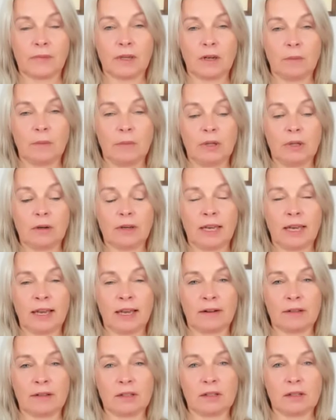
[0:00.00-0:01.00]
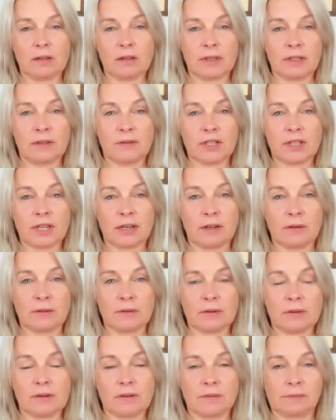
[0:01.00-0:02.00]
that are blocking our intuitive
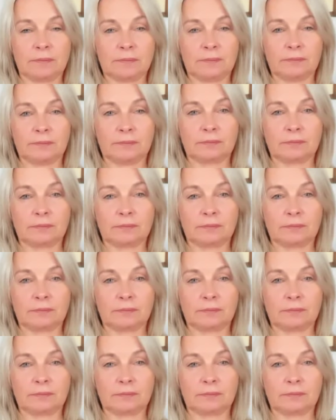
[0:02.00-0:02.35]
channels.